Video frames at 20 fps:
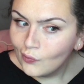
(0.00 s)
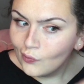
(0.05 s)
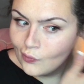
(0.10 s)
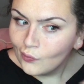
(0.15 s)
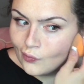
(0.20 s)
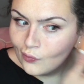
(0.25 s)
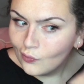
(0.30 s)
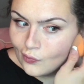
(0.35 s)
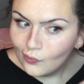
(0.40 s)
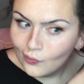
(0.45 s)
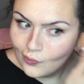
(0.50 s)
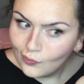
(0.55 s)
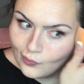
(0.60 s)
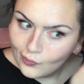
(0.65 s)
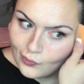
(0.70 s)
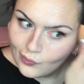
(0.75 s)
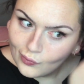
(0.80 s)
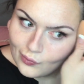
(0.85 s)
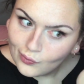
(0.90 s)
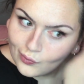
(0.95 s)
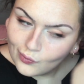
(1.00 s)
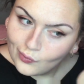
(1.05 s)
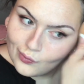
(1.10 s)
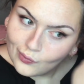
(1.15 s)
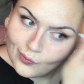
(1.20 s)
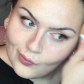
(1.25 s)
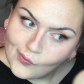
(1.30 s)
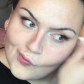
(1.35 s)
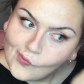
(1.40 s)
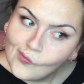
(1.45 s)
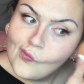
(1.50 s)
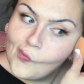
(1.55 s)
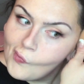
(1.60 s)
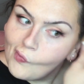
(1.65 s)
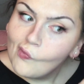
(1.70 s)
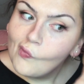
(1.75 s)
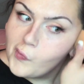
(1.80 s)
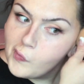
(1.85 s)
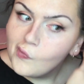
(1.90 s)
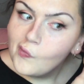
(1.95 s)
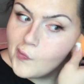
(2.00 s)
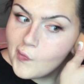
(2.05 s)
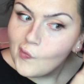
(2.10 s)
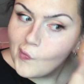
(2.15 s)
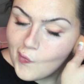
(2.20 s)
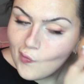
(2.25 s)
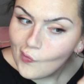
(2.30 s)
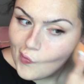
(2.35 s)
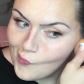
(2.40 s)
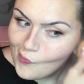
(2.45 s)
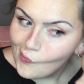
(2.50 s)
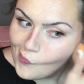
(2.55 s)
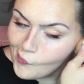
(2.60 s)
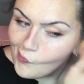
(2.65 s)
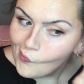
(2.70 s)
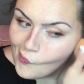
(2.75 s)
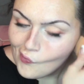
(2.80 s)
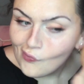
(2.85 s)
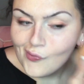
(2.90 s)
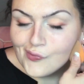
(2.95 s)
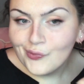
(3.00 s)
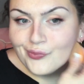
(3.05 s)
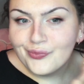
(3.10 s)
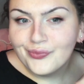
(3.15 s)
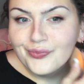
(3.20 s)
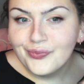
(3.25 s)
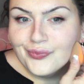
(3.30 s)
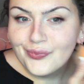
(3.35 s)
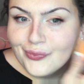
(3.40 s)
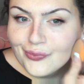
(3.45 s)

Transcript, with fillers: that's in the color Light, if I'm not mistaken.